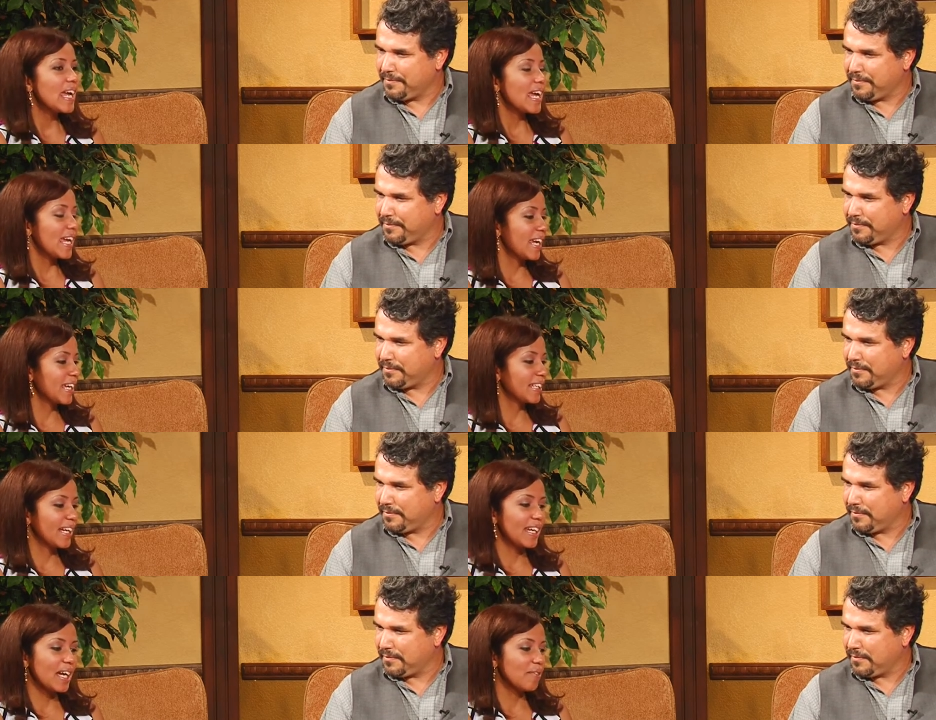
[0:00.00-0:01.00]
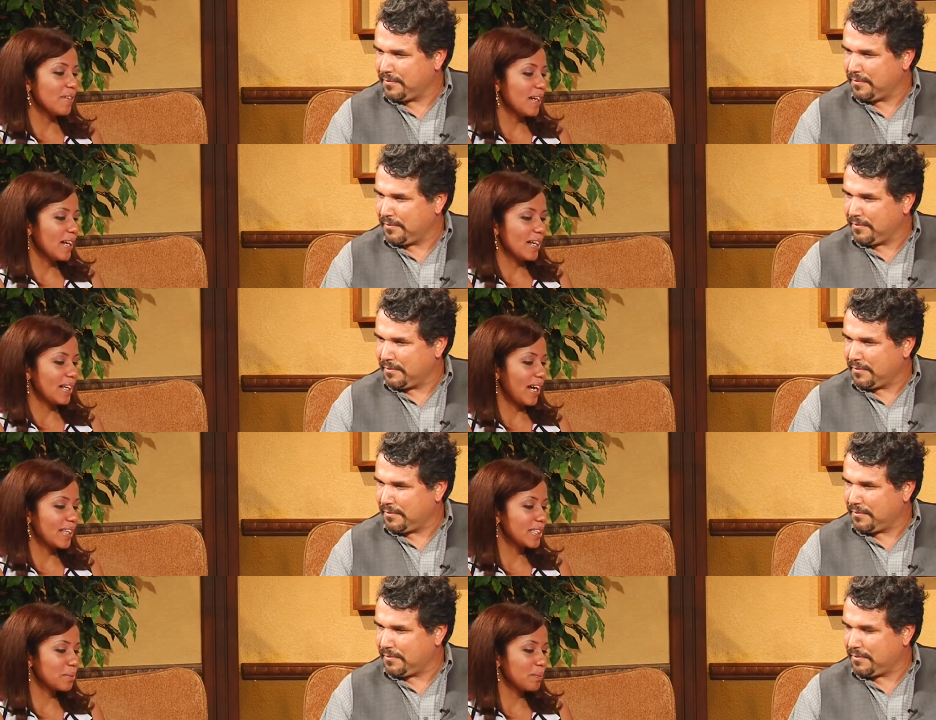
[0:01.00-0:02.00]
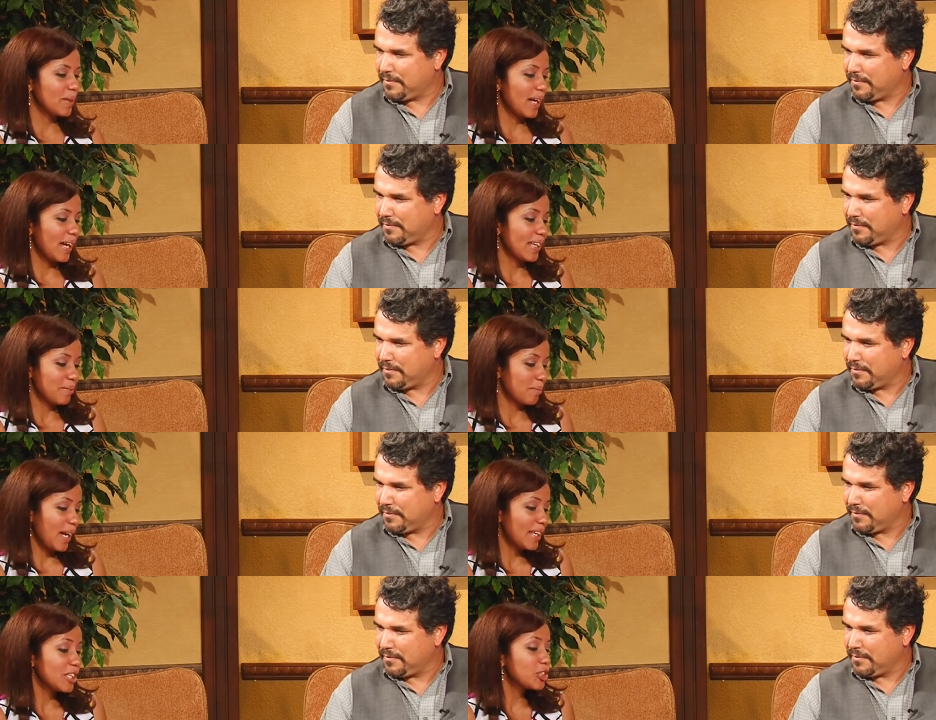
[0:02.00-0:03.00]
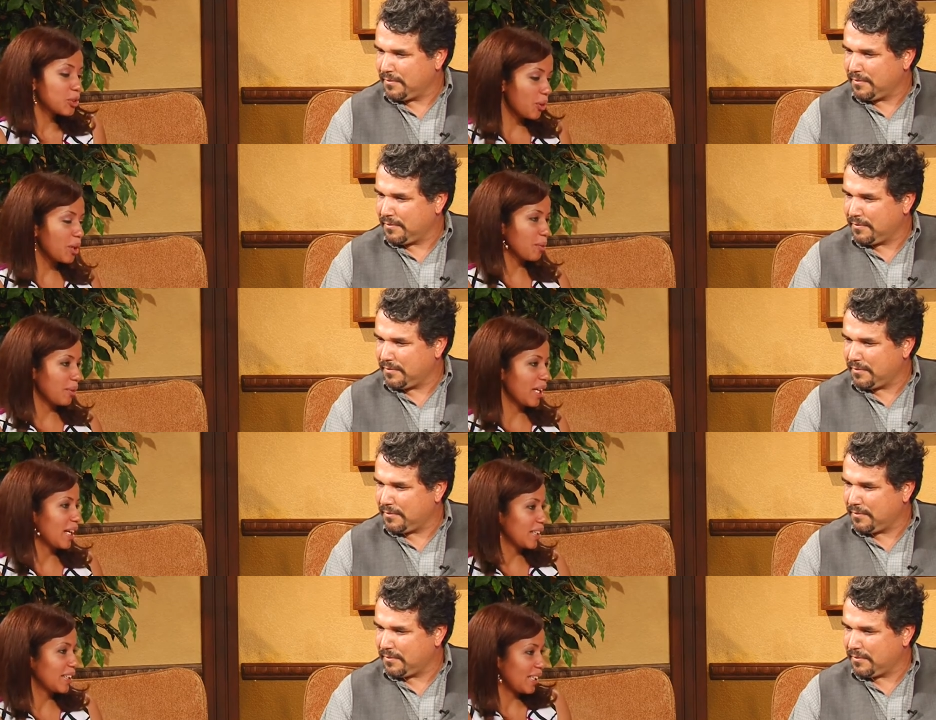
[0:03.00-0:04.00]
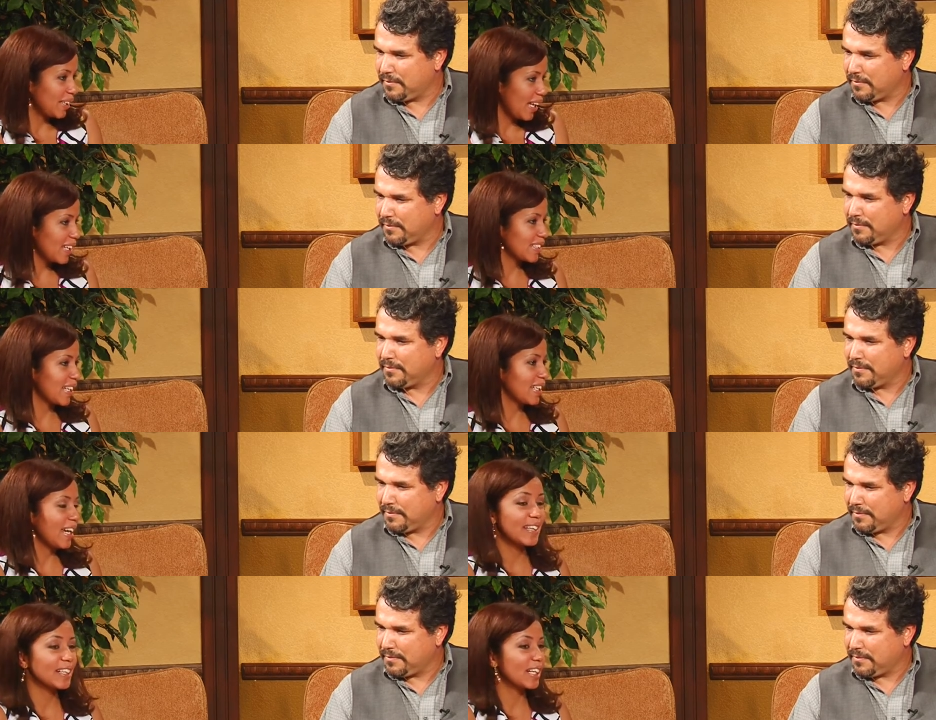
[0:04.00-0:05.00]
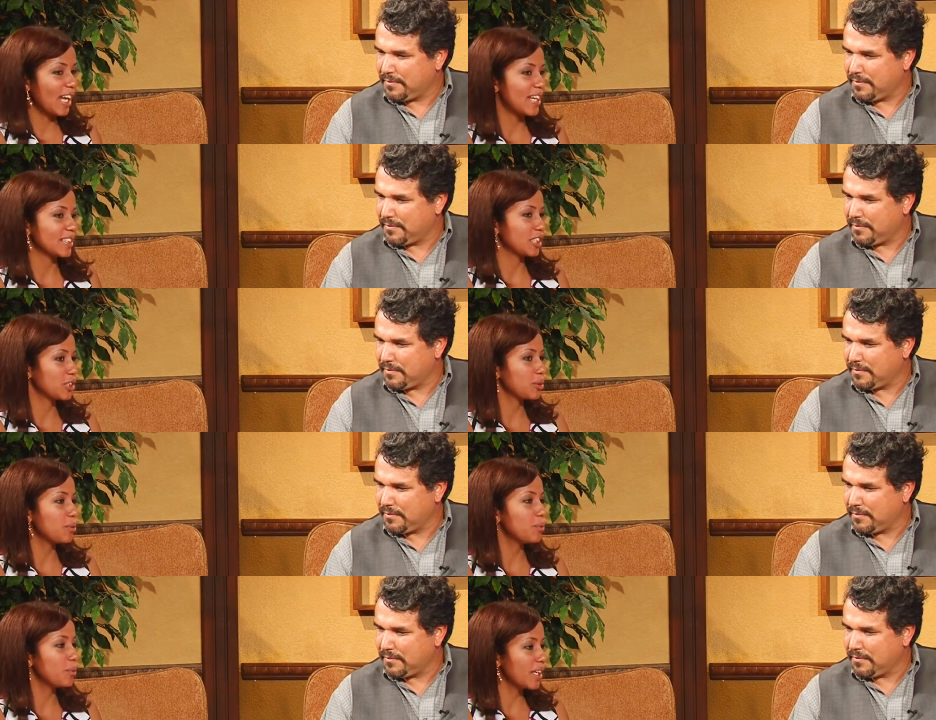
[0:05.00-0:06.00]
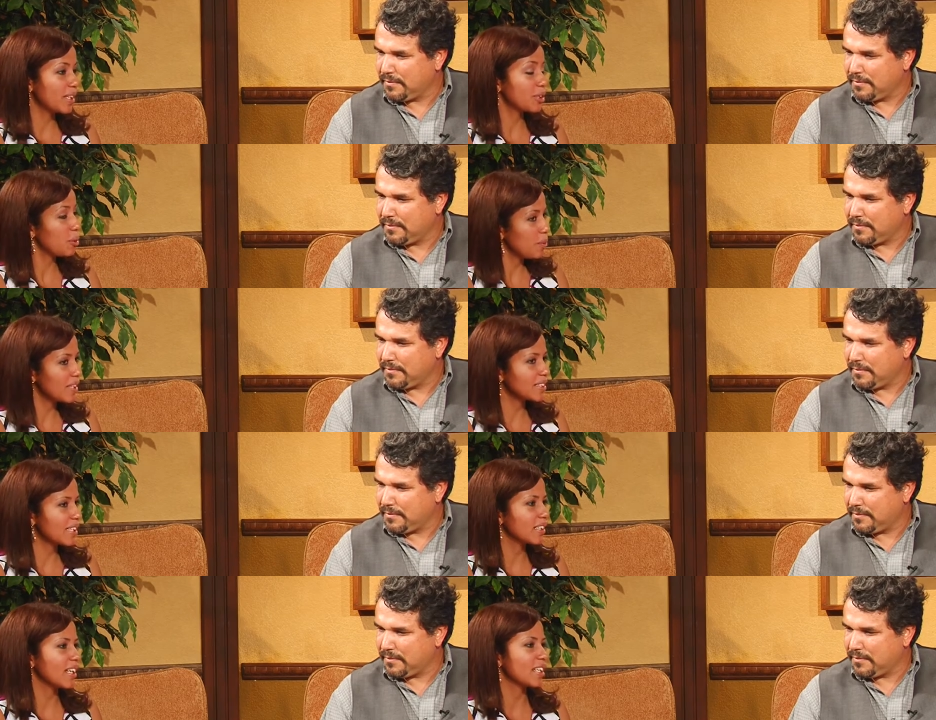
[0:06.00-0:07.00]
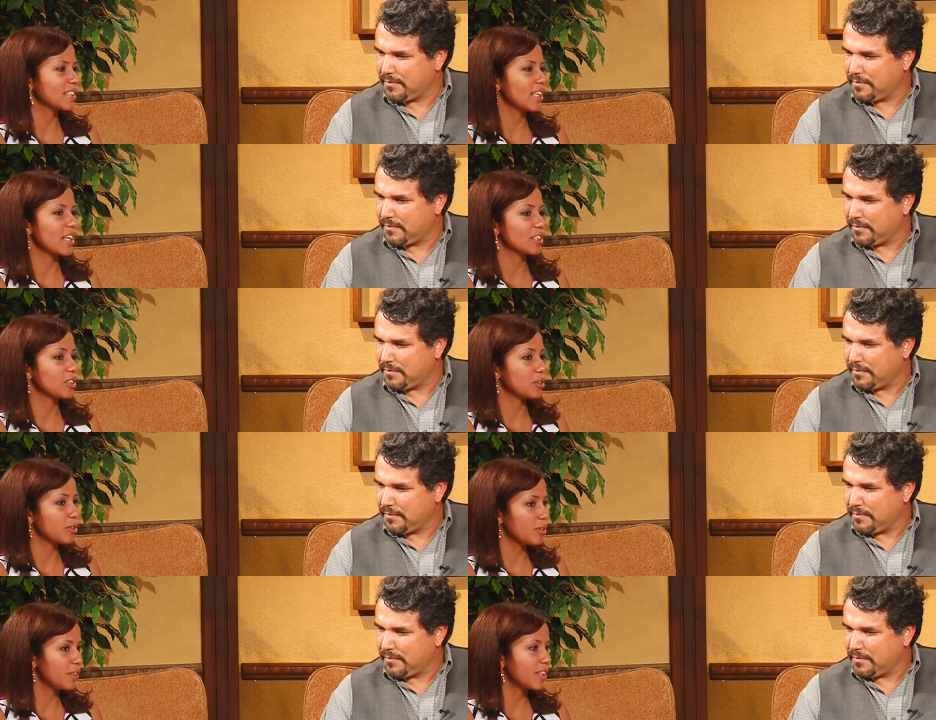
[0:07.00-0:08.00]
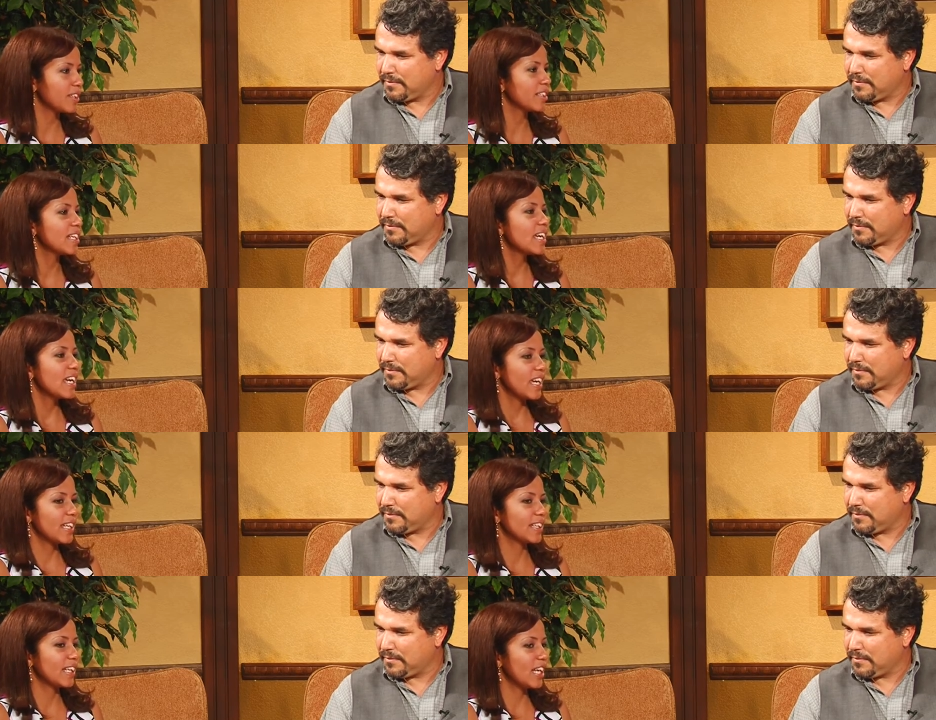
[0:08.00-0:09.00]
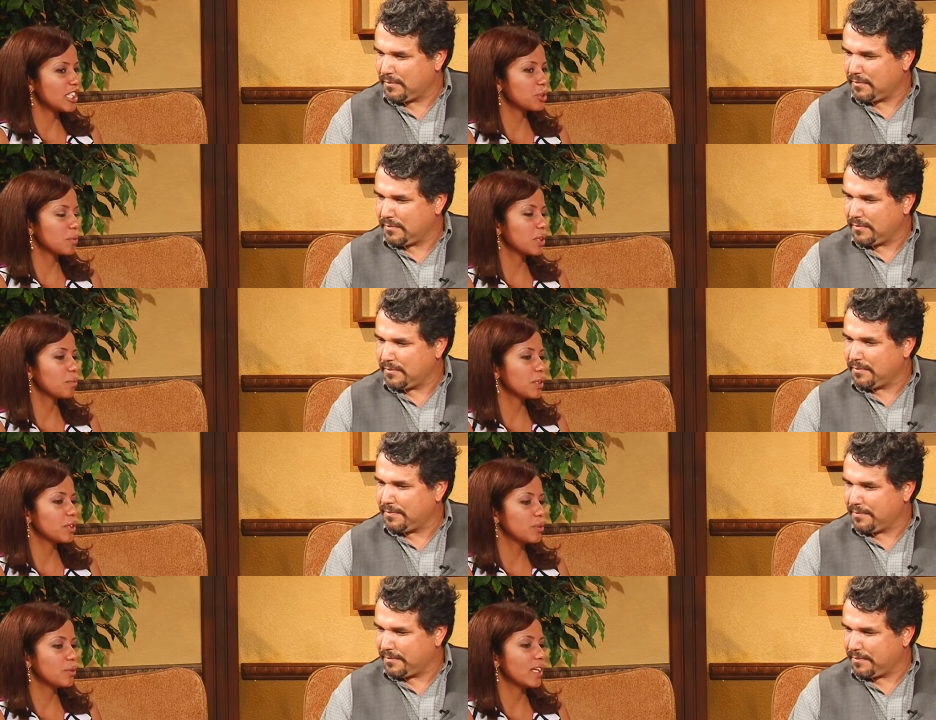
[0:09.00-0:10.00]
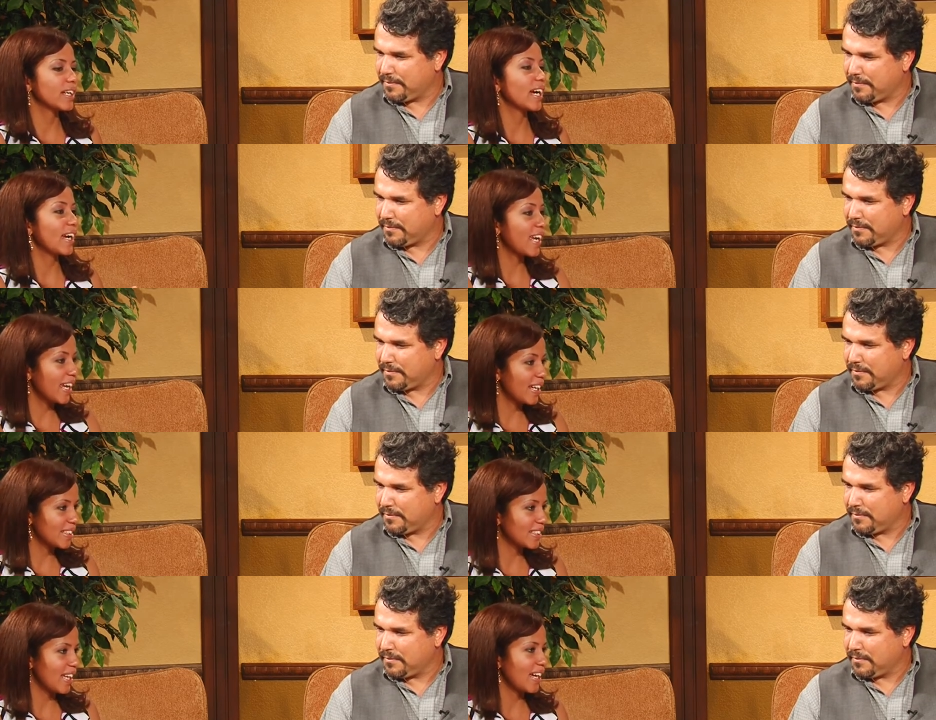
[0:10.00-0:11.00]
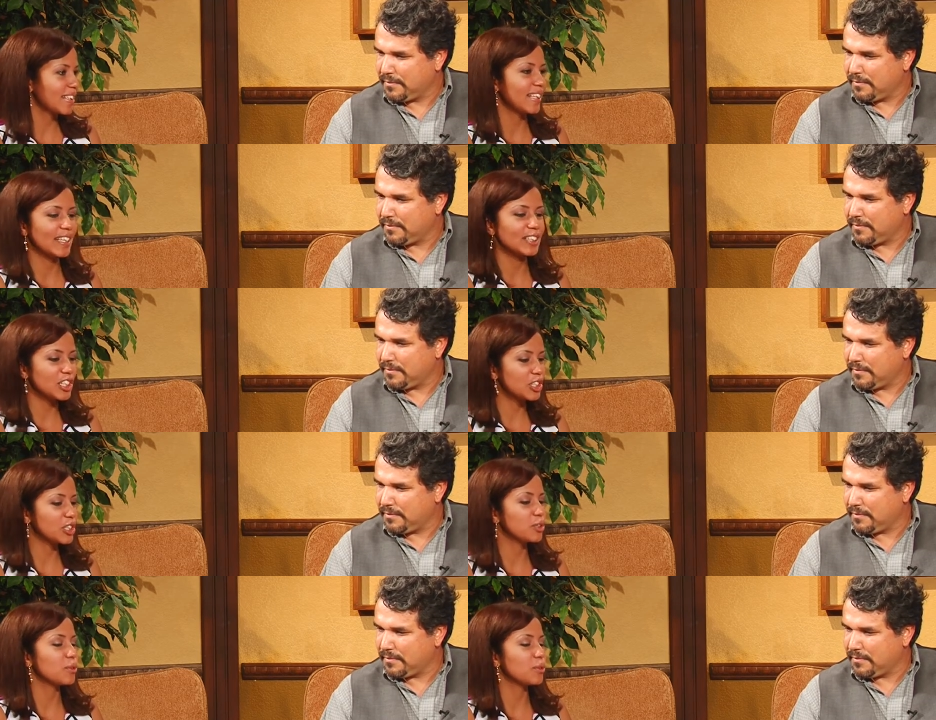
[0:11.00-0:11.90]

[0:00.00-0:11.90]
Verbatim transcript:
Speaker 1: and I have a I I, I enjoy what I the days I in class. two week two weeks in class that tutoring, and the last week we do like a hands-on. They're teaching you